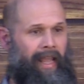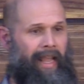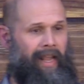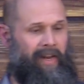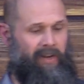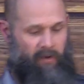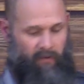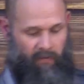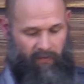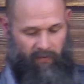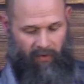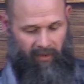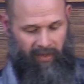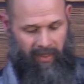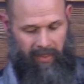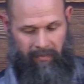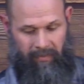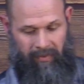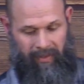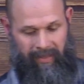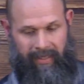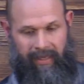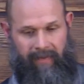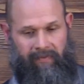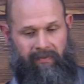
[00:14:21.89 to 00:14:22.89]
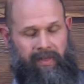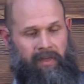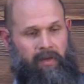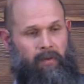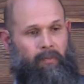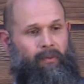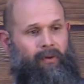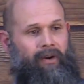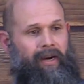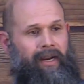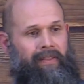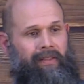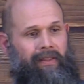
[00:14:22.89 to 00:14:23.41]
And you fully believe and you
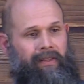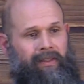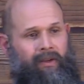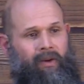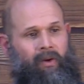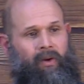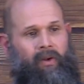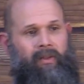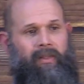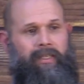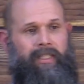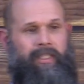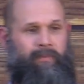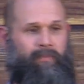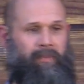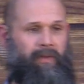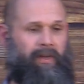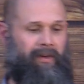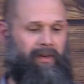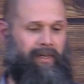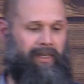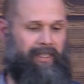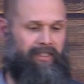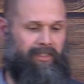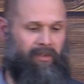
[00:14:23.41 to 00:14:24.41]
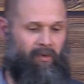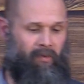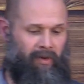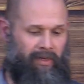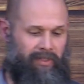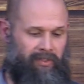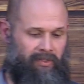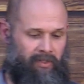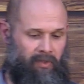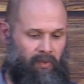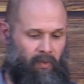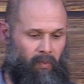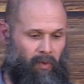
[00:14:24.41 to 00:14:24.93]
pray that the Holy Spirit is
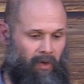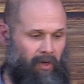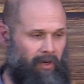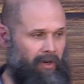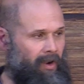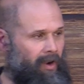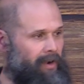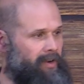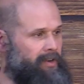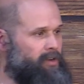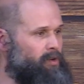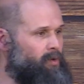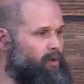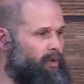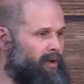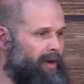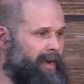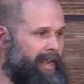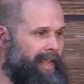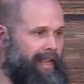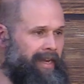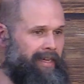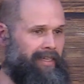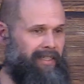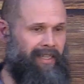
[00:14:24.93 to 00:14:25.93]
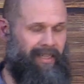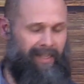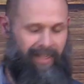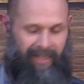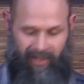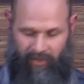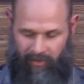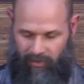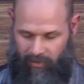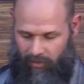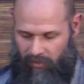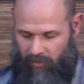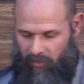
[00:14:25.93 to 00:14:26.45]
going to work on your end
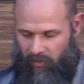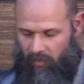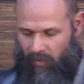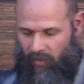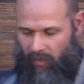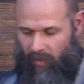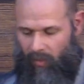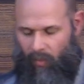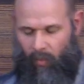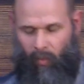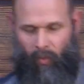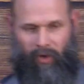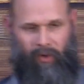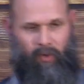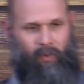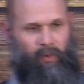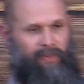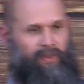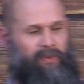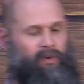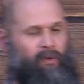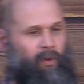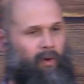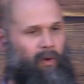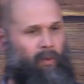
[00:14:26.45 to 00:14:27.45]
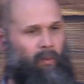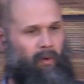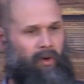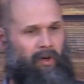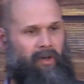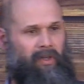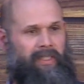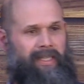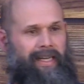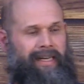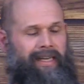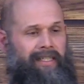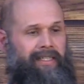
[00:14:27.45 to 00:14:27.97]
to work with your
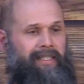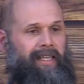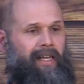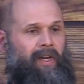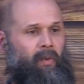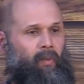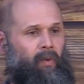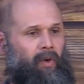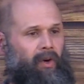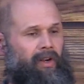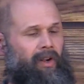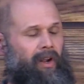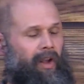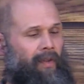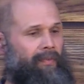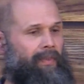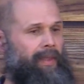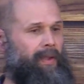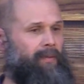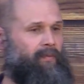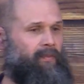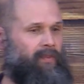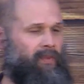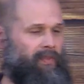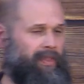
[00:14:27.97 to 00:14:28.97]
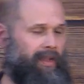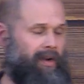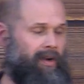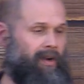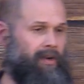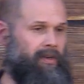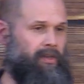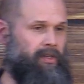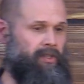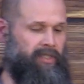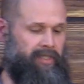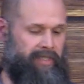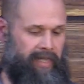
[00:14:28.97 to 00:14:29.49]
words, and He's going to work on them for their
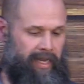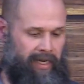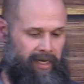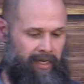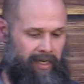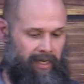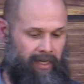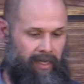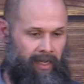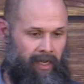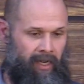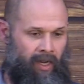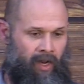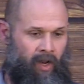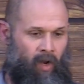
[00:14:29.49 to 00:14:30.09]
understanding.